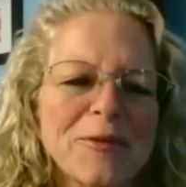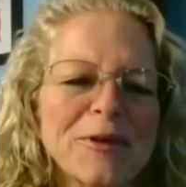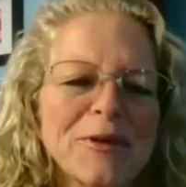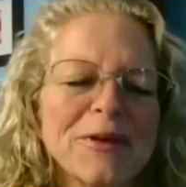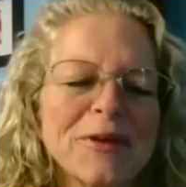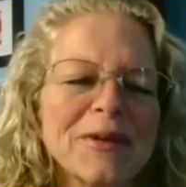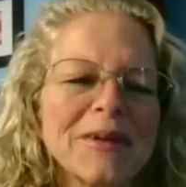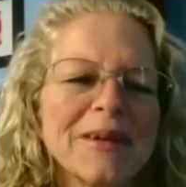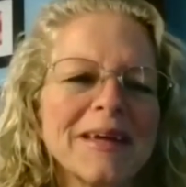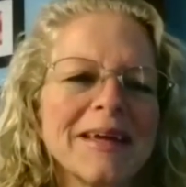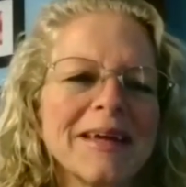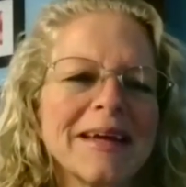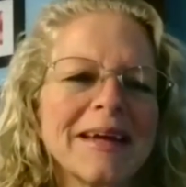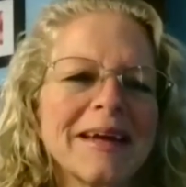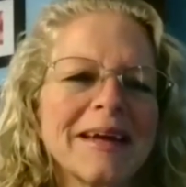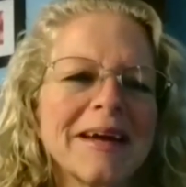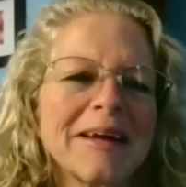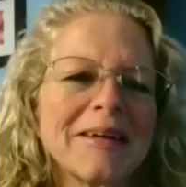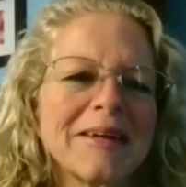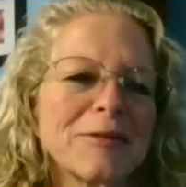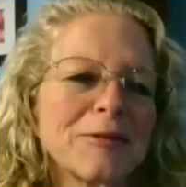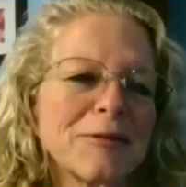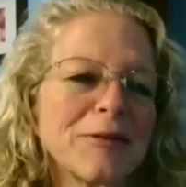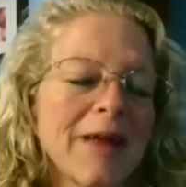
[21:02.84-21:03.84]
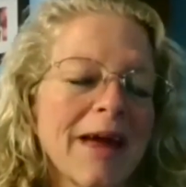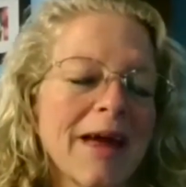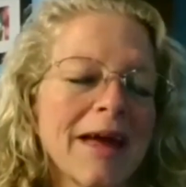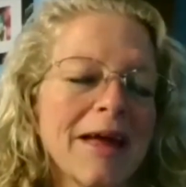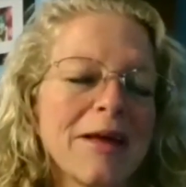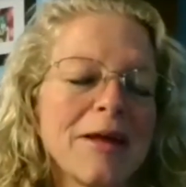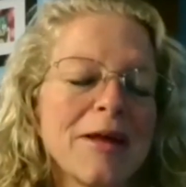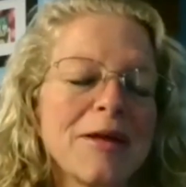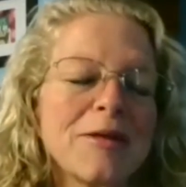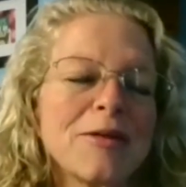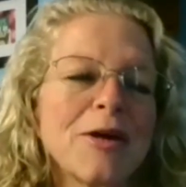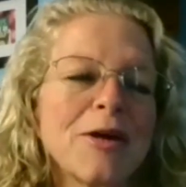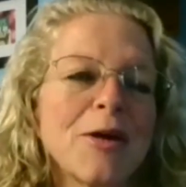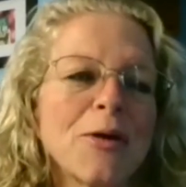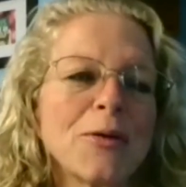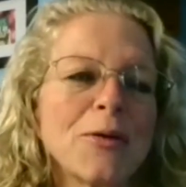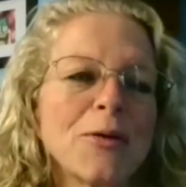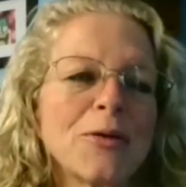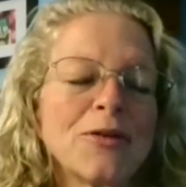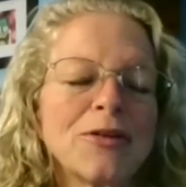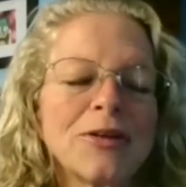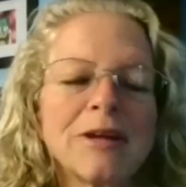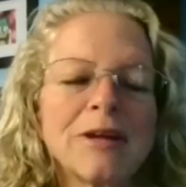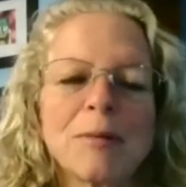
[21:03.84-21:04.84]
really, because that
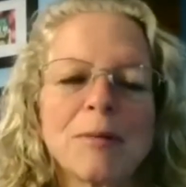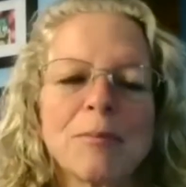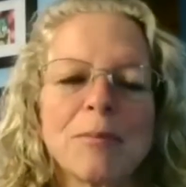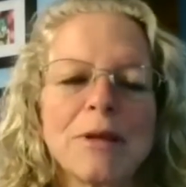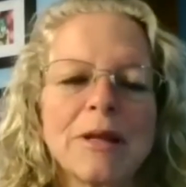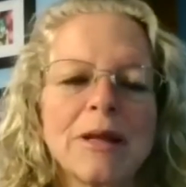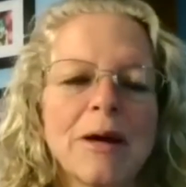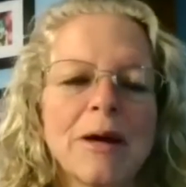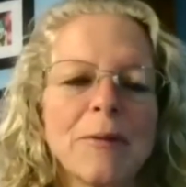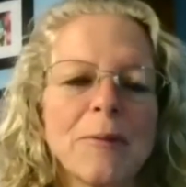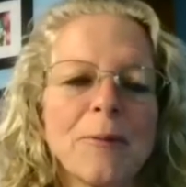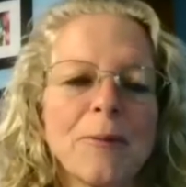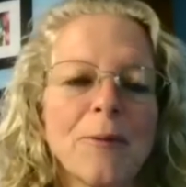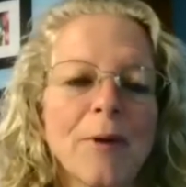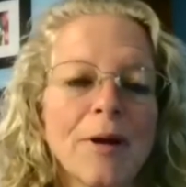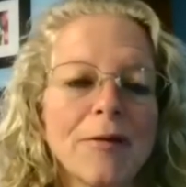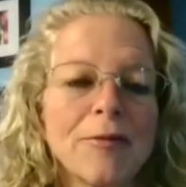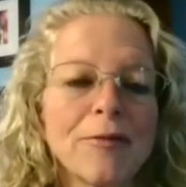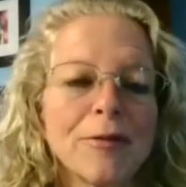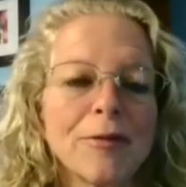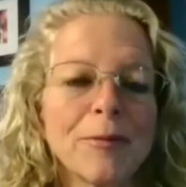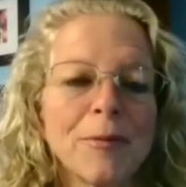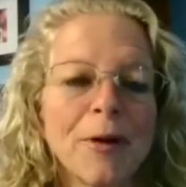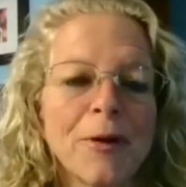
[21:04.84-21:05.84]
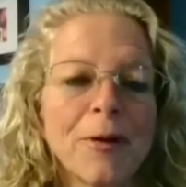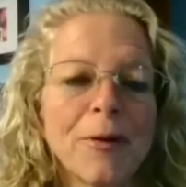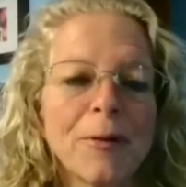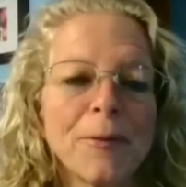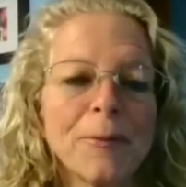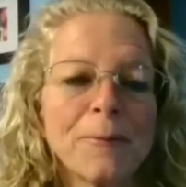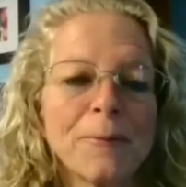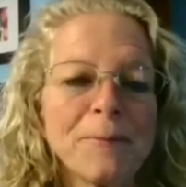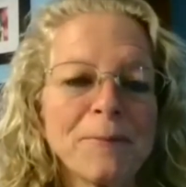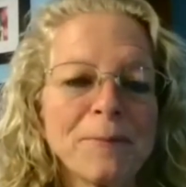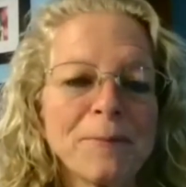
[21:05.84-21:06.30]
coaching can be done right from home.